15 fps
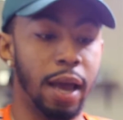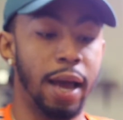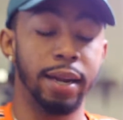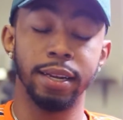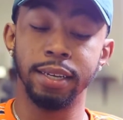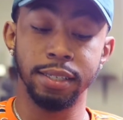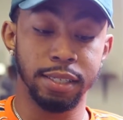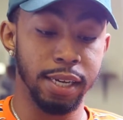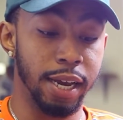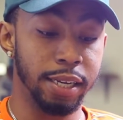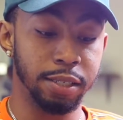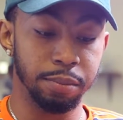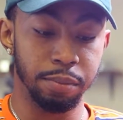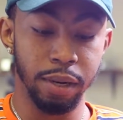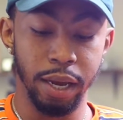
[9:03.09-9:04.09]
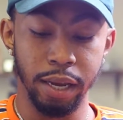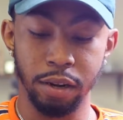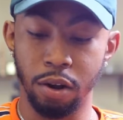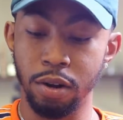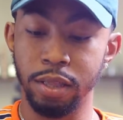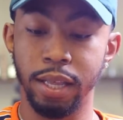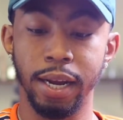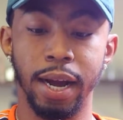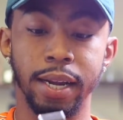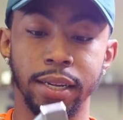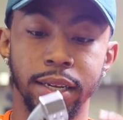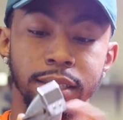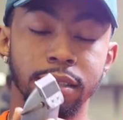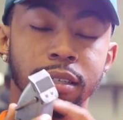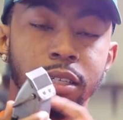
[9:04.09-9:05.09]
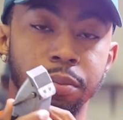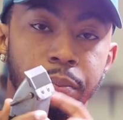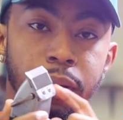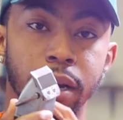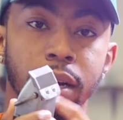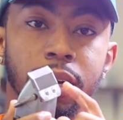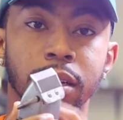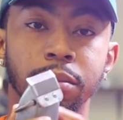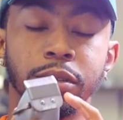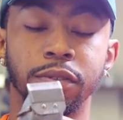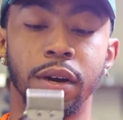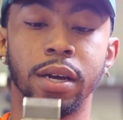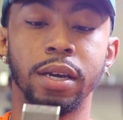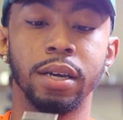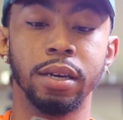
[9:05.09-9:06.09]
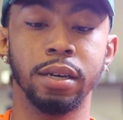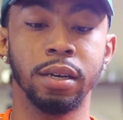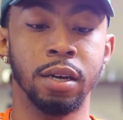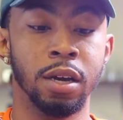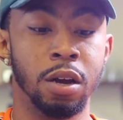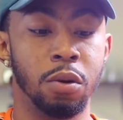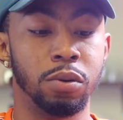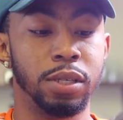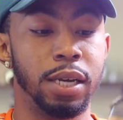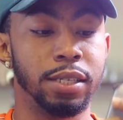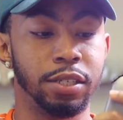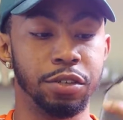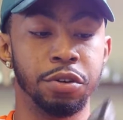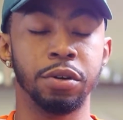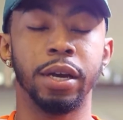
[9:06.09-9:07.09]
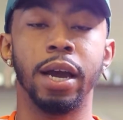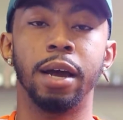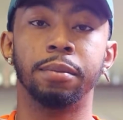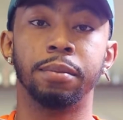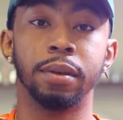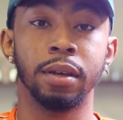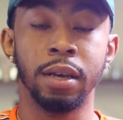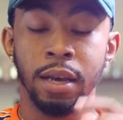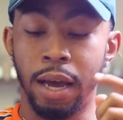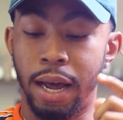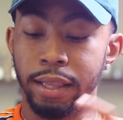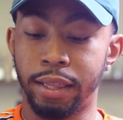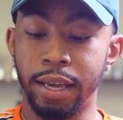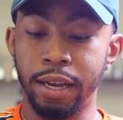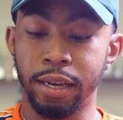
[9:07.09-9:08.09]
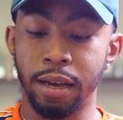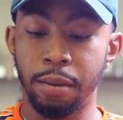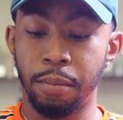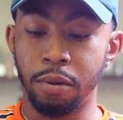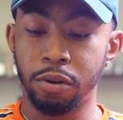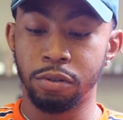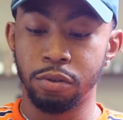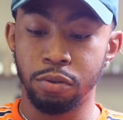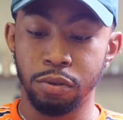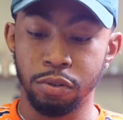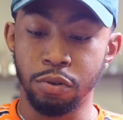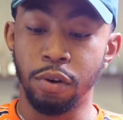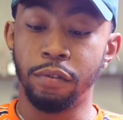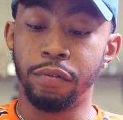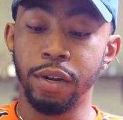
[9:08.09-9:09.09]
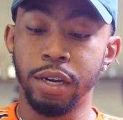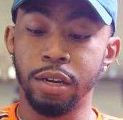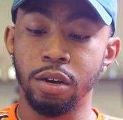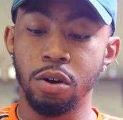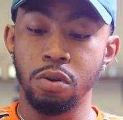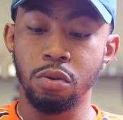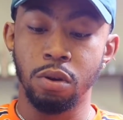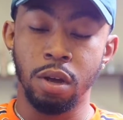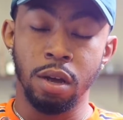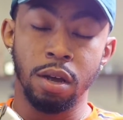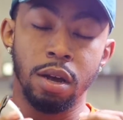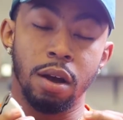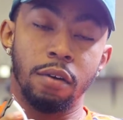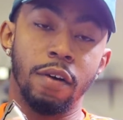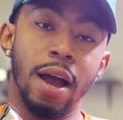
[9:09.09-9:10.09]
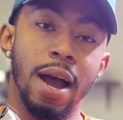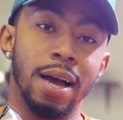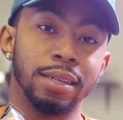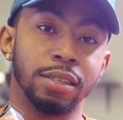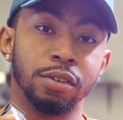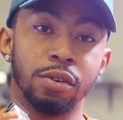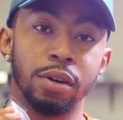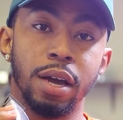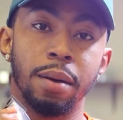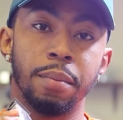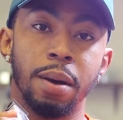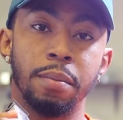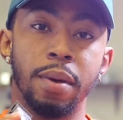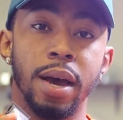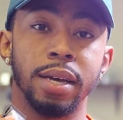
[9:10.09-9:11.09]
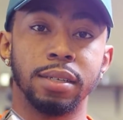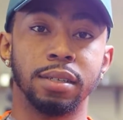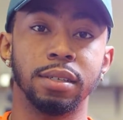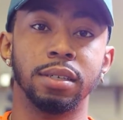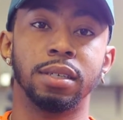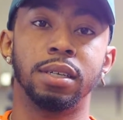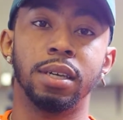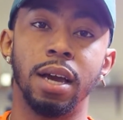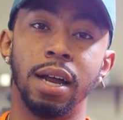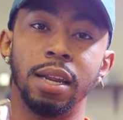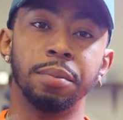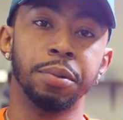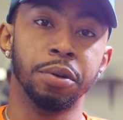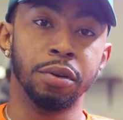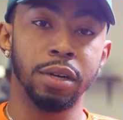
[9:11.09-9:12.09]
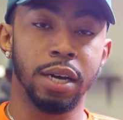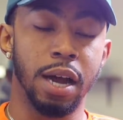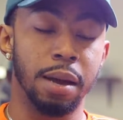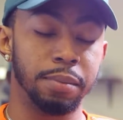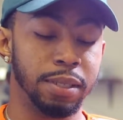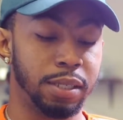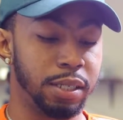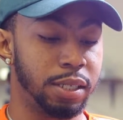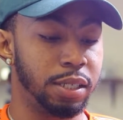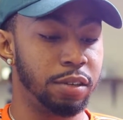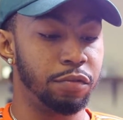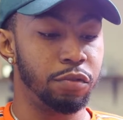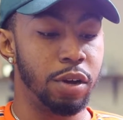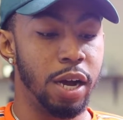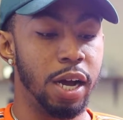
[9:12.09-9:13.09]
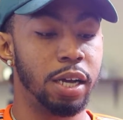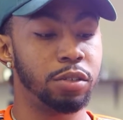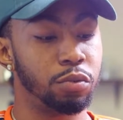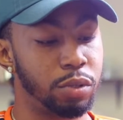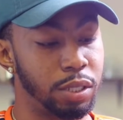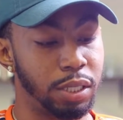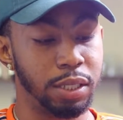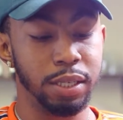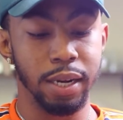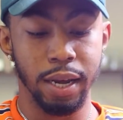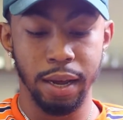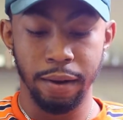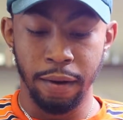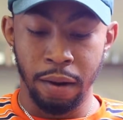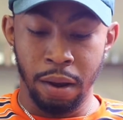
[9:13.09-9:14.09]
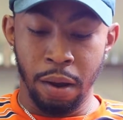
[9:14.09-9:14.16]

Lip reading: I didn't change the blade. The only thing I did to this pair of clippers right here was I zero gapped it. I think I'm gonna do a video of how I zero gap my masters. Y'all let me know in the comment section if you guys want to see that.